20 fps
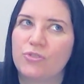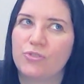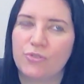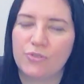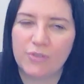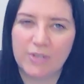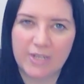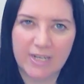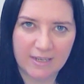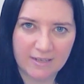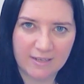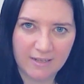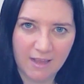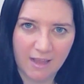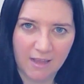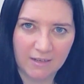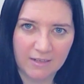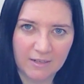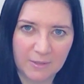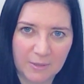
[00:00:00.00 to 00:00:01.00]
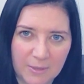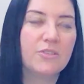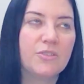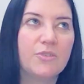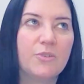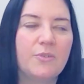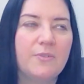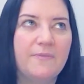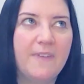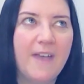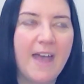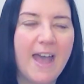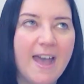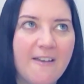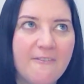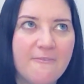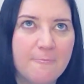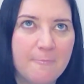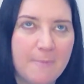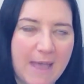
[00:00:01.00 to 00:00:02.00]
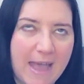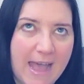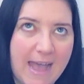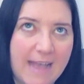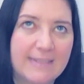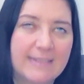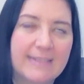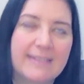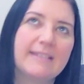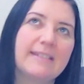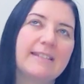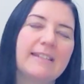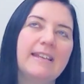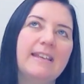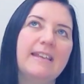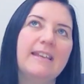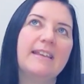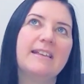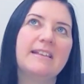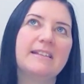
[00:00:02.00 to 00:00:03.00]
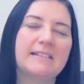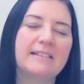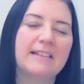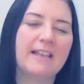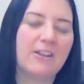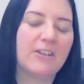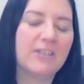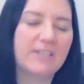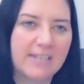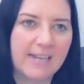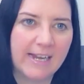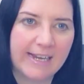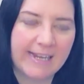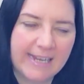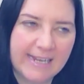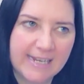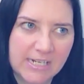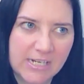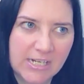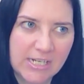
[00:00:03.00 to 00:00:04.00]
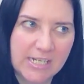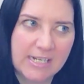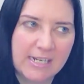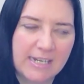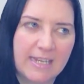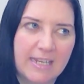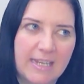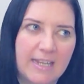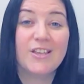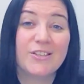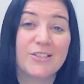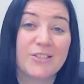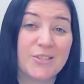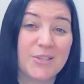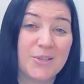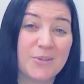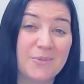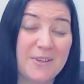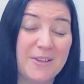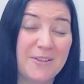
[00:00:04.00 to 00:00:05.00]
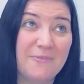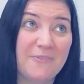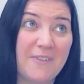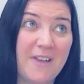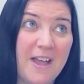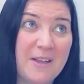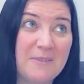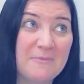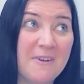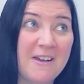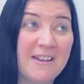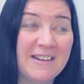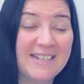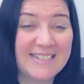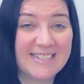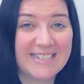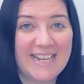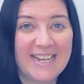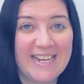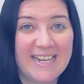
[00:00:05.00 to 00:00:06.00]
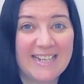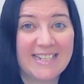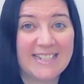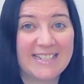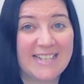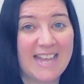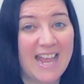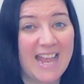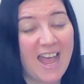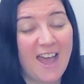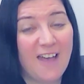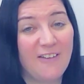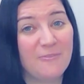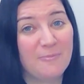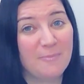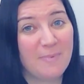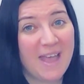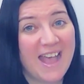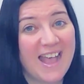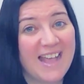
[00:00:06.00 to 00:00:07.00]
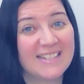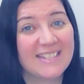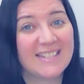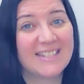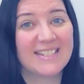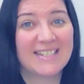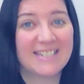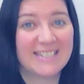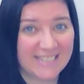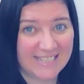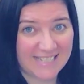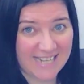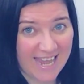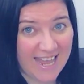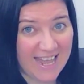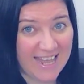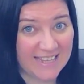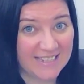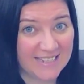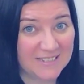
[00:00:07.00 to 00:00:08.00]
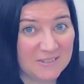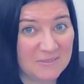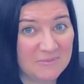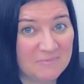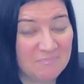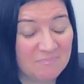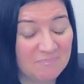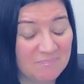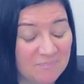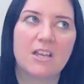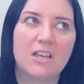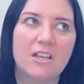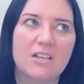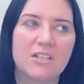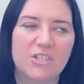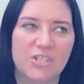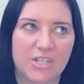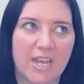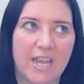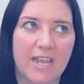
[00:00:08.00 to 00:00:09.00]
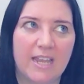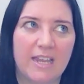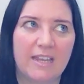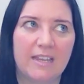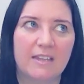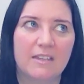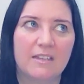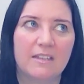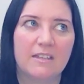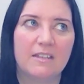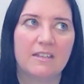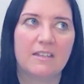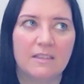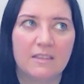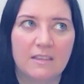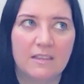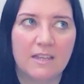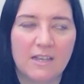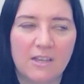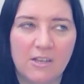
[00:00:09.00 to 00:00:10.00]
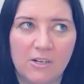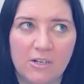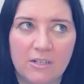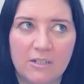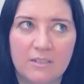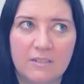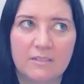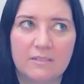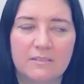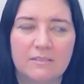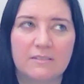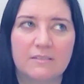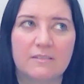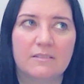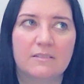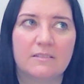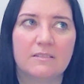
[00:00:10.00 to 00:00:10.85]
3 o'clock. So if half past is Lar Tayesh. So if I want to say it's half past 10, Toshe Lar